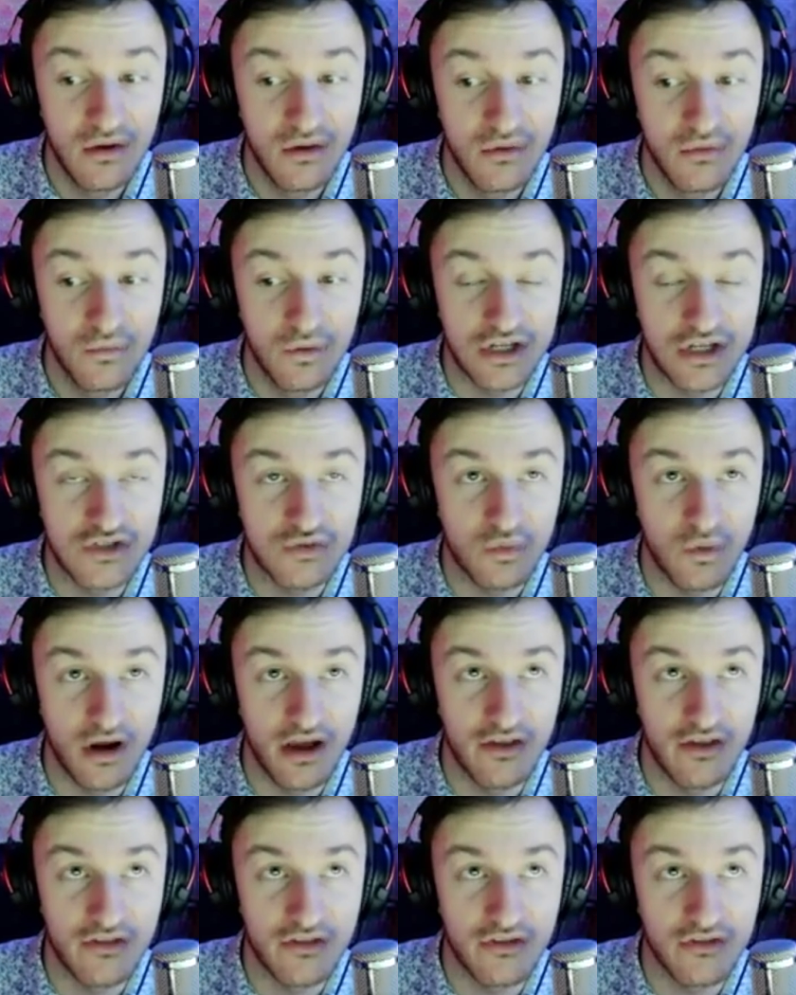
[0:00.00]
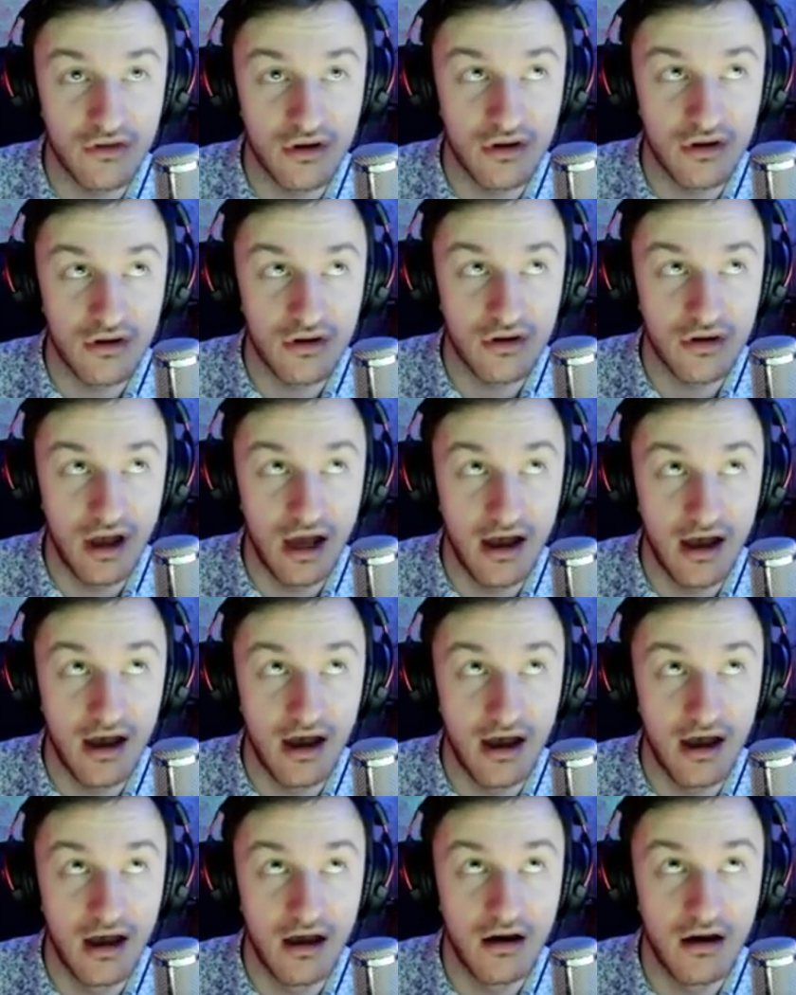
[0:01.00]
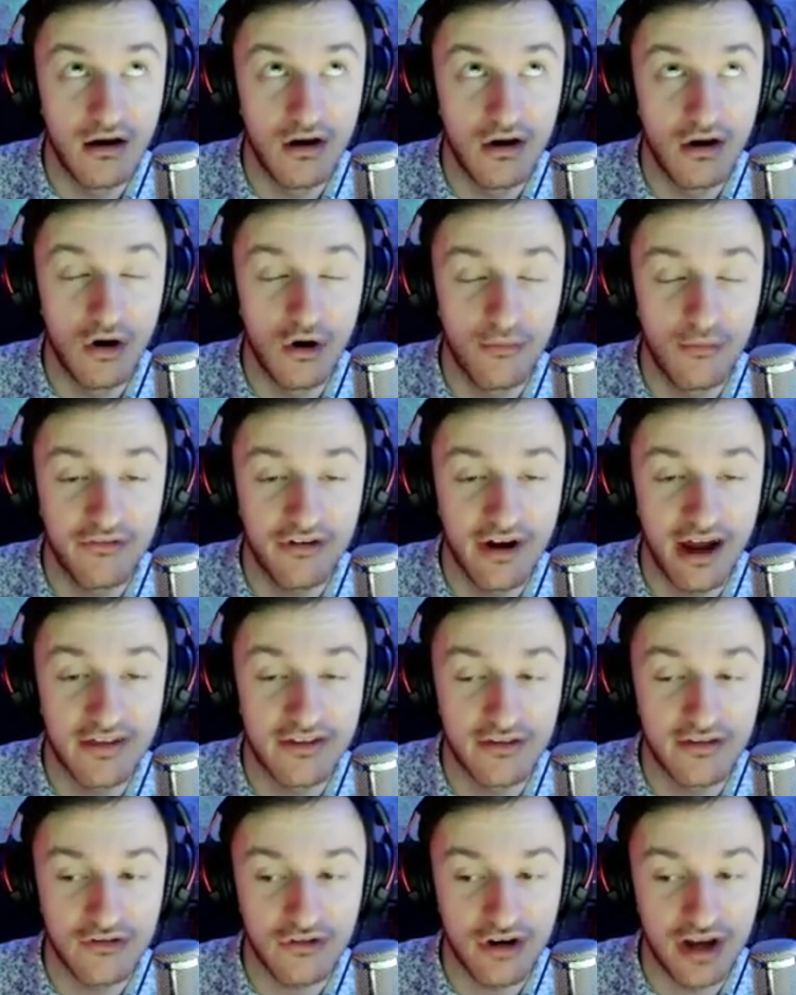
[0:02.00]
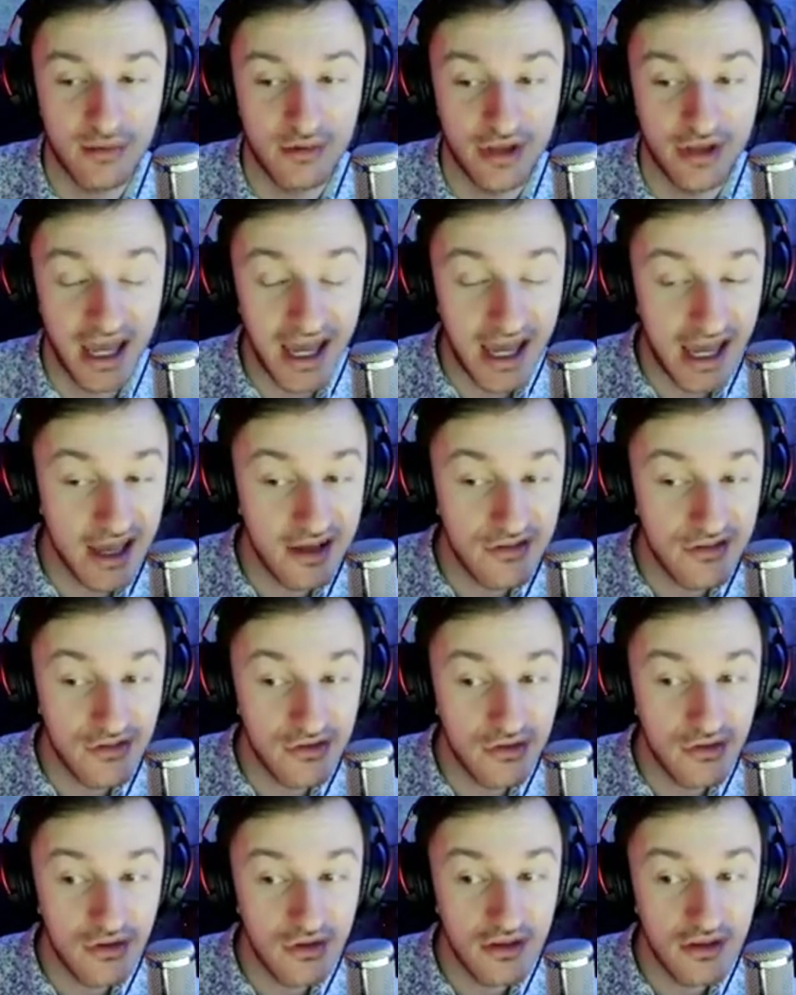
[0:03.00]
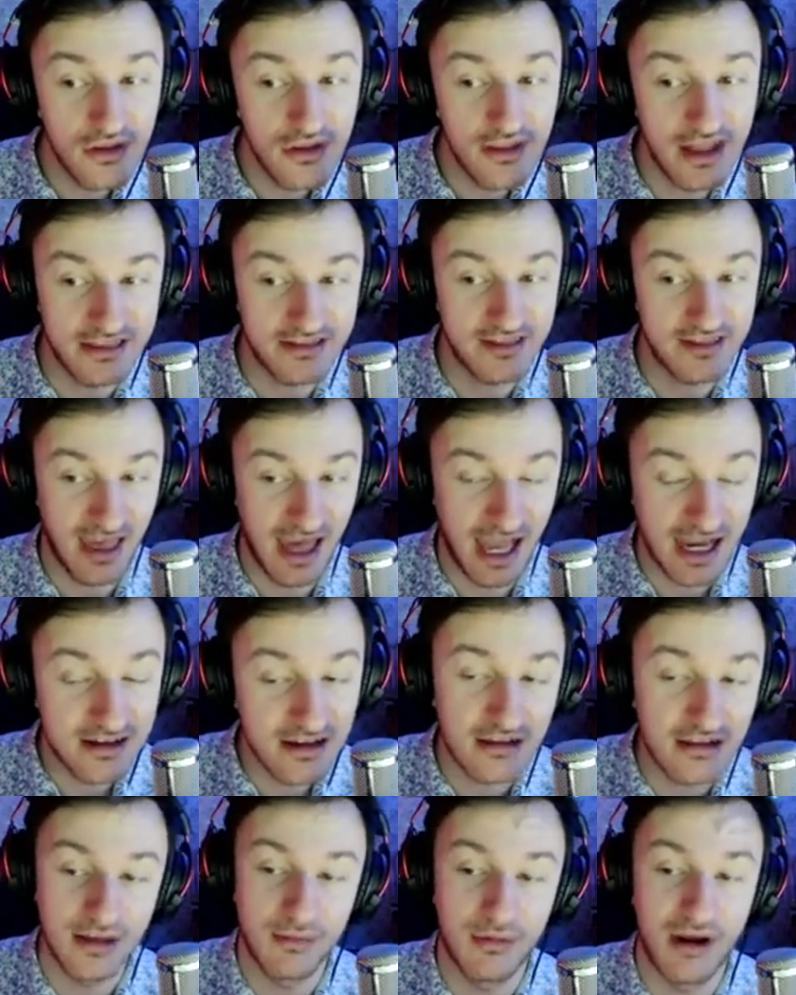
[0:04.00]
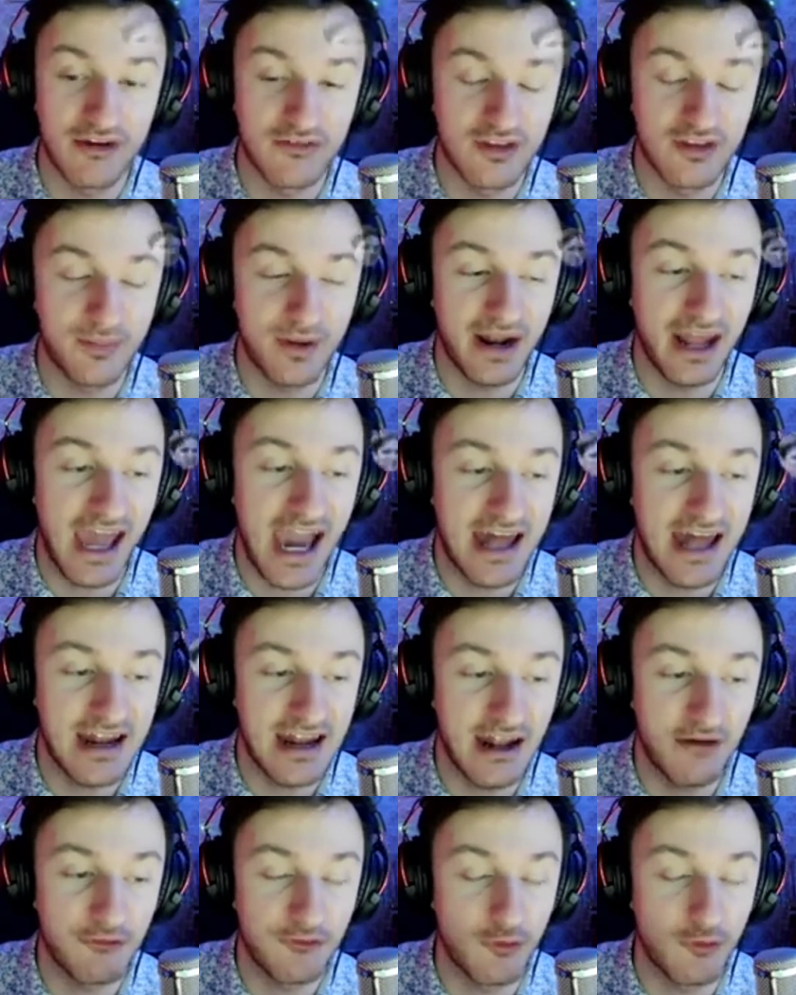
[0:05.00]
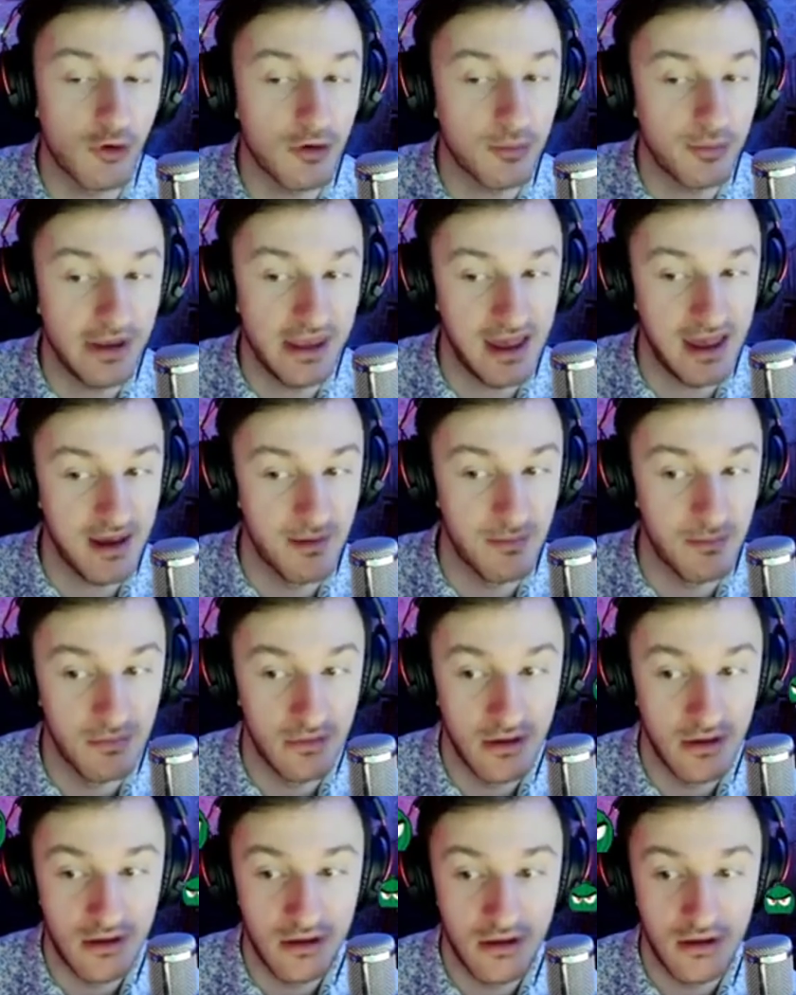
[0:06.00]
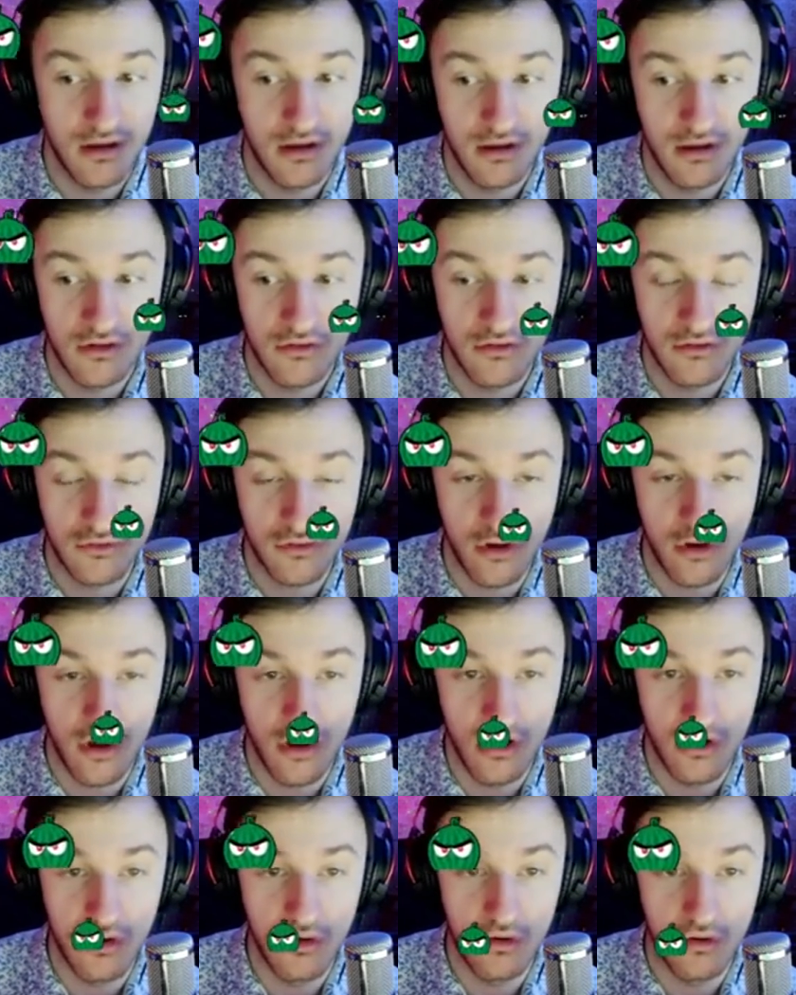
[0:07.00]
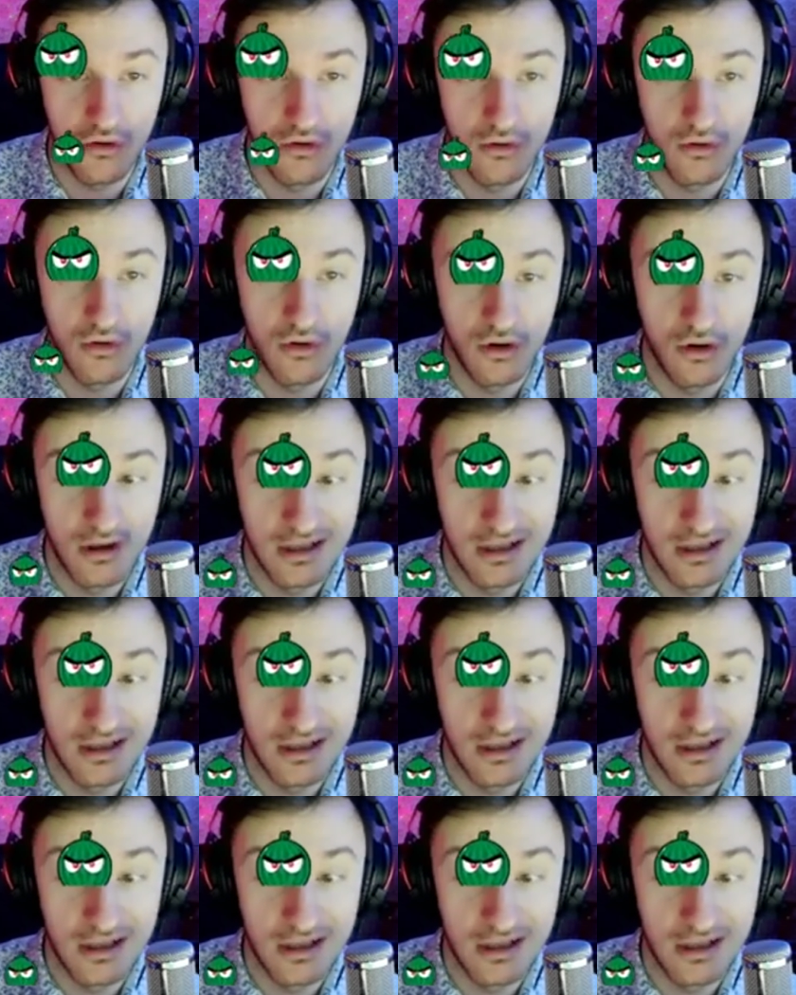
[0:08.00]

which was home fries and scrambled eggs, that's technically breakfast, but I had it at 4 p.m. So